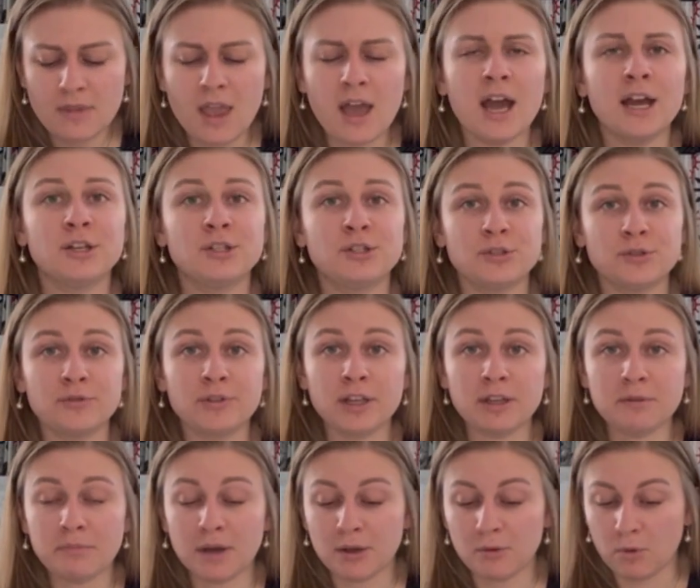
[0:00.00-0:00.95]
I do
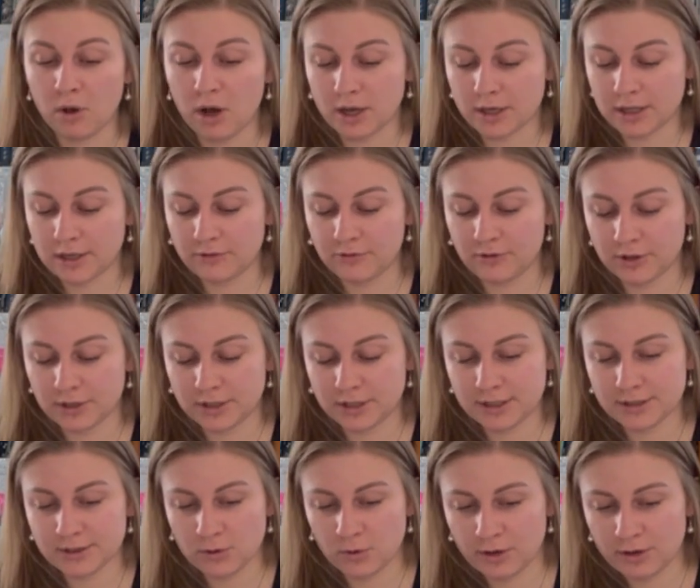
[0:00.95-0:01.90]
think my walking foot
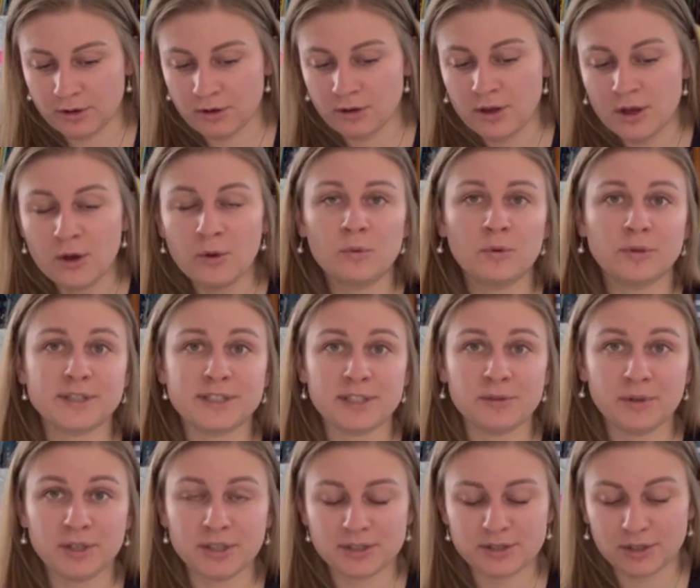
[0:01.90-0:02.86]
needs oil. We'll see
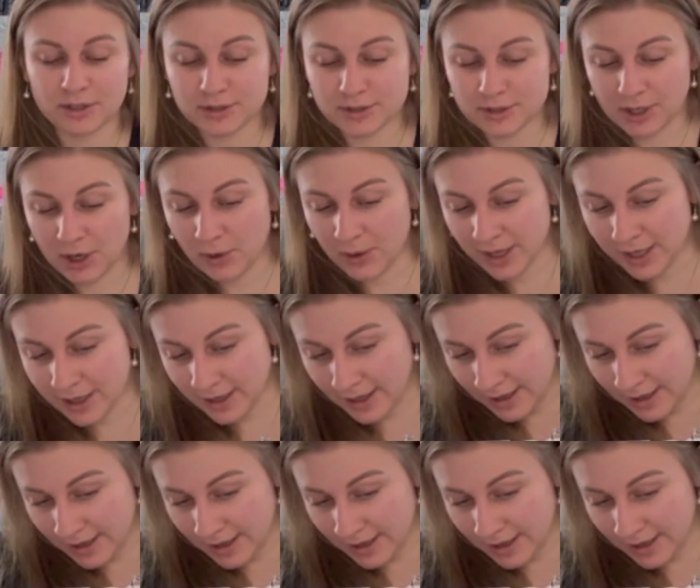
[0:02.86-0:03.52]
when it starts going,